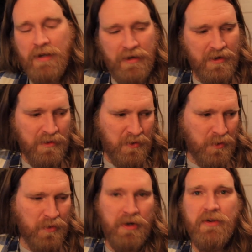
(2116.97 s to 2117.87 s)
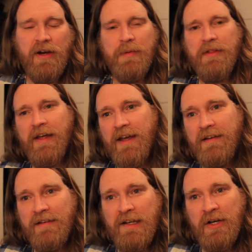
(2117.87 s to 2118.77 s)
And then we're going to talk about
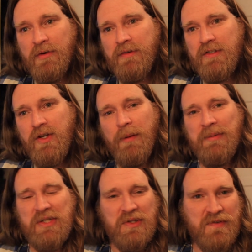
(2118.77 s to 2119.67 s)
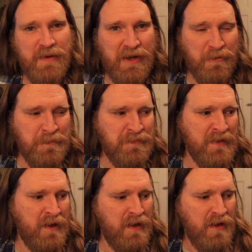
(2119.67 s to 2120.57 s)
that, 2 episodes from now.
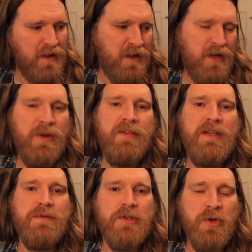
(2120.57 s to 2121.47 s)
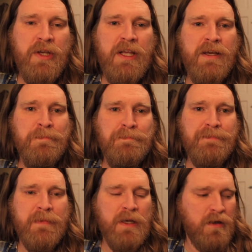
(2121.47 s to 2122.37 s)
Anyway, thanks for joining.
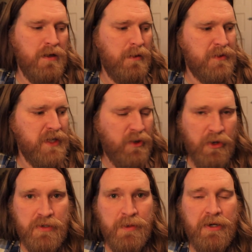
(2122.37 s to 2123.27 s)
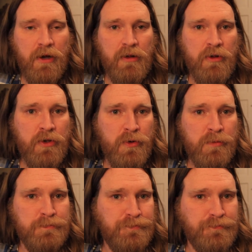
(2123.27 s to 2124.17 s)
Shout out to my dog,
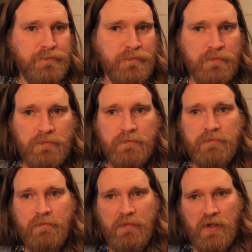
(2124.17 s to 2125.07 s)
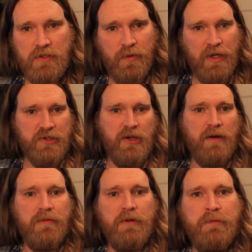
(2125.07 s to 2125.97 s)
Lou. Should we get a
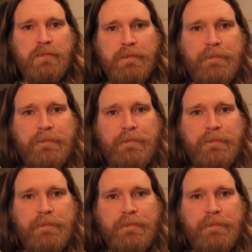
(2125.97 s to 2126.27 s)
shot of Lou?